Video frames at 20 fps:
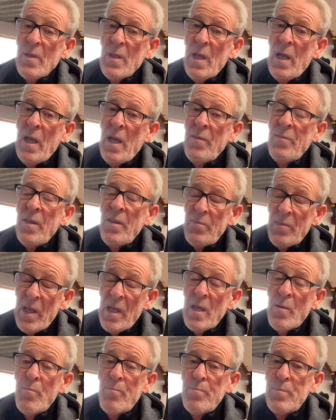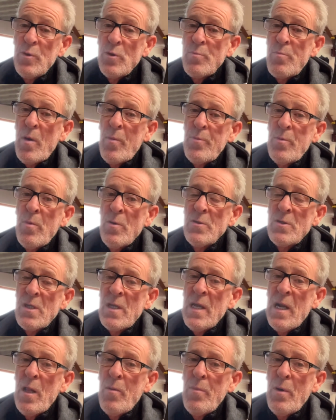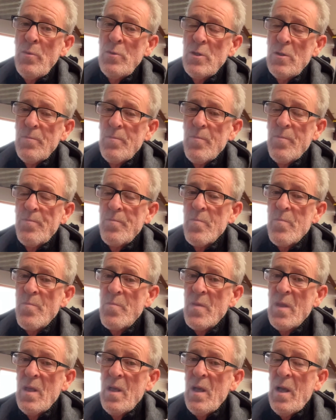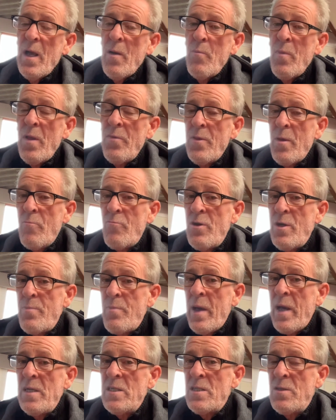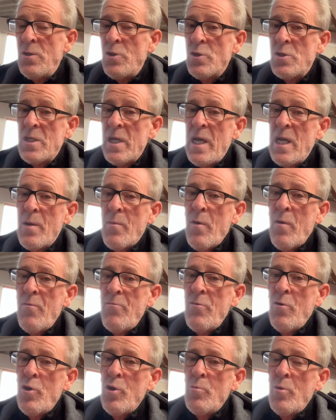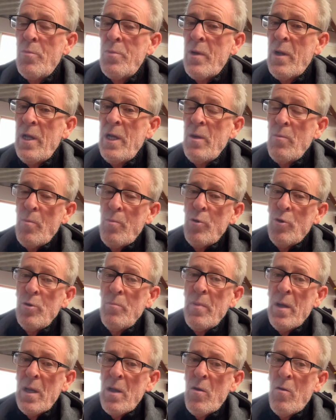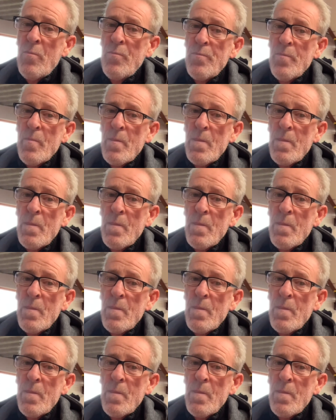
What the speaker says: and then they can just pop them onto the canal boat, and when they're repainting, they just take them off, roll them up, clean them, and put them back on.